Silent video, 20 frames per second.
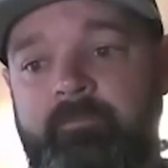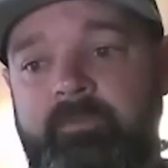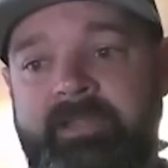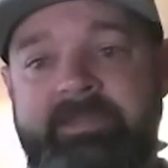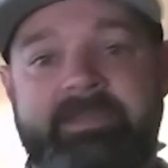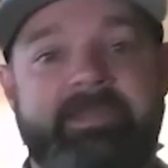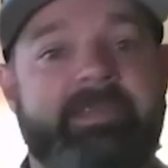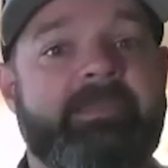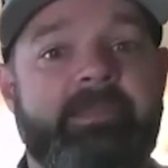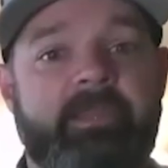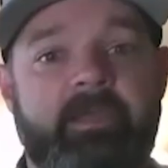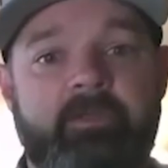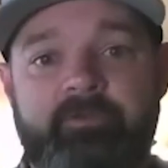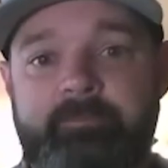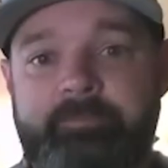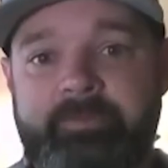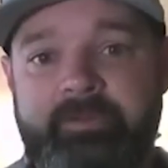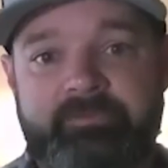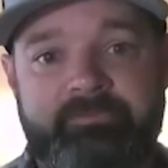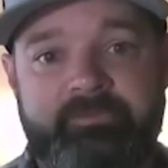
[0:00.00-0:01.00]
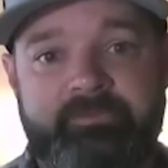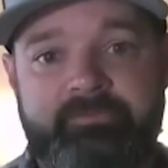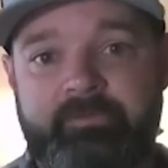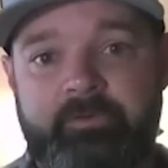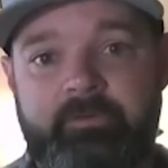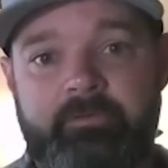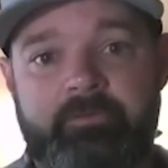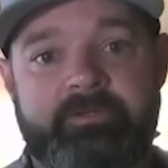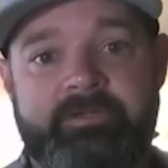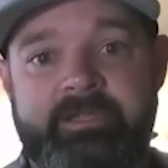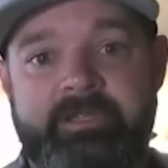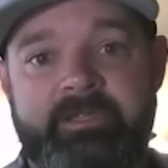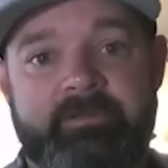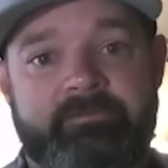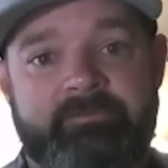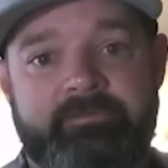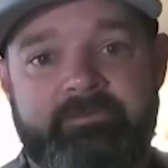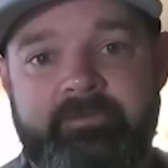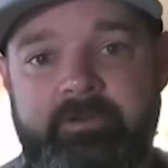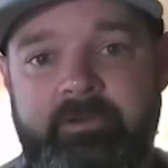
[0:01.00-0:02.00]
like any other business owner
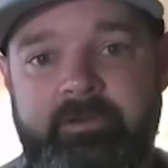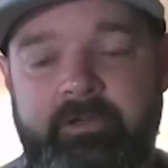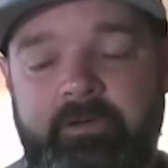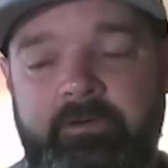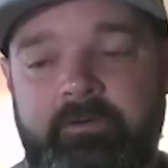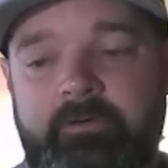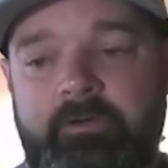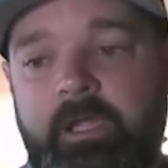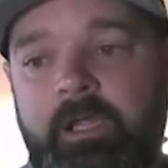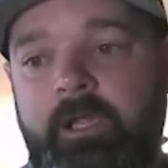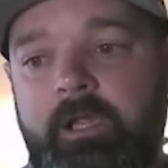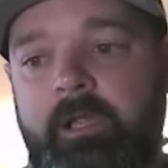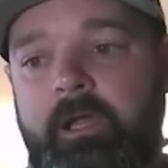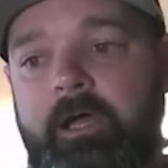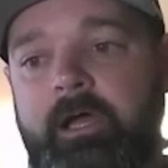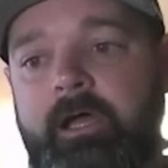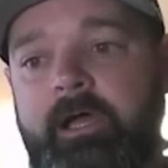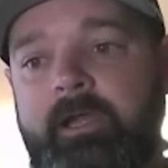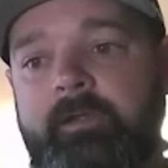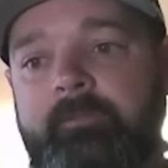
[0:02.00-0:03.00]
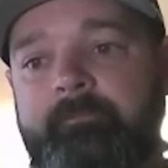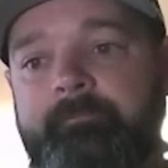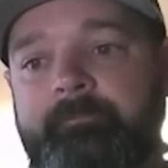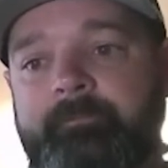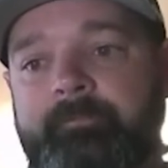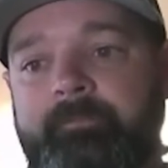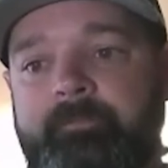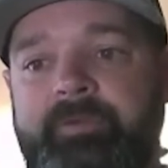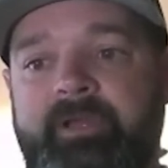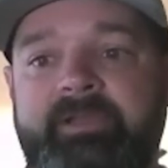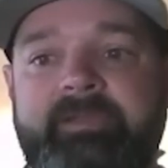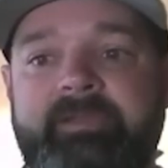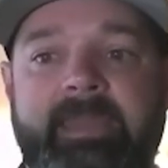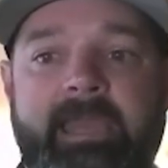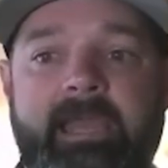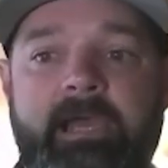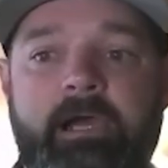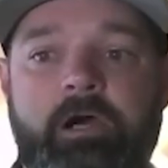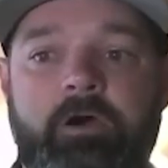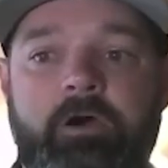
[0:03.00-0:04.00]
gets. But
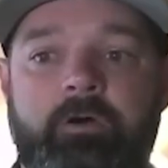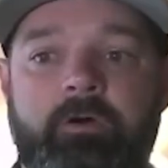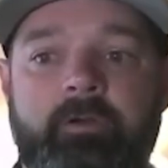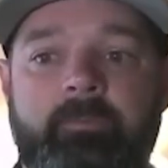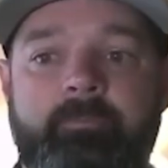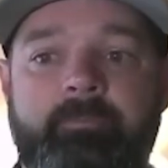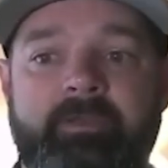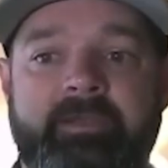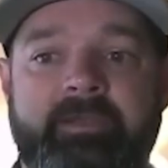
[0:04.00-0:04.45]
now